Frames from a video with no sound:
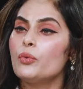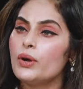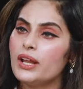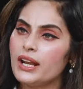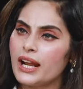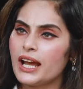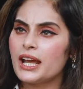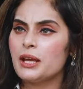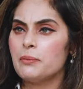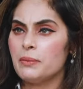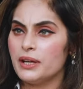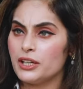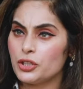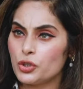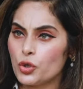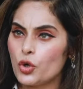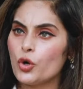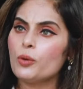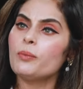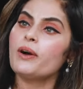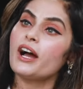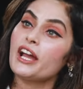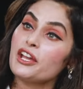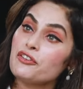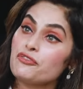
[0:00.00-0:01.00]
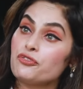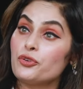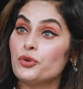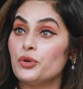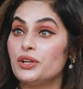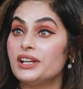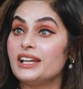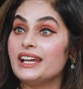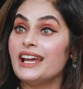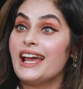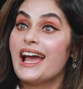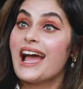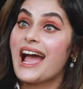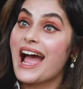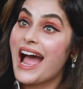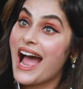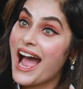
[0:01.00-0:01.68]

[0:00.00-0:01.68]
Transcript: When I'm at home, I fully,